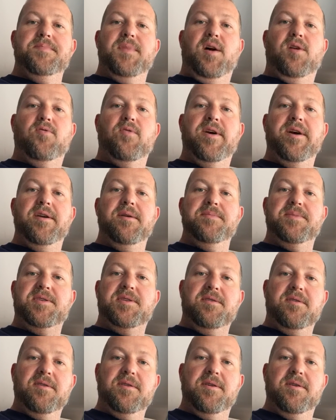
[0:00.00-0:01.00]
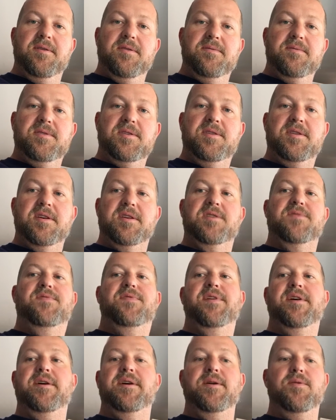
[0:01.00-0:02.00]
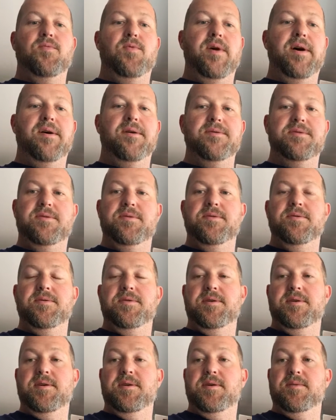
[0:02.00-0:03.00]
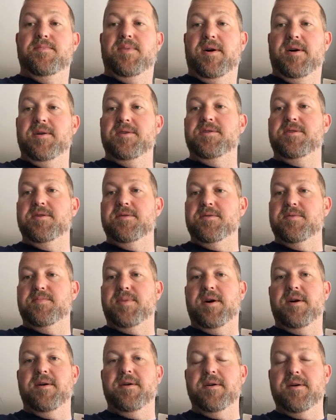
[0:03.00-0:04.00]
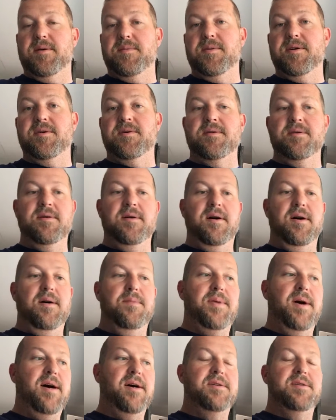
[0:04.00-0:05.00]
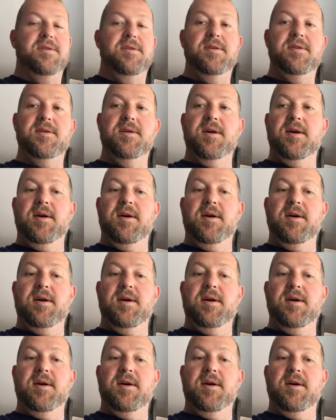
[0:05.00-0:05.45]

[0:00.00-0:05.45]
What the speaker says: aquarium silicone sticks very well to the Pond Shield Pond Armor epoxy.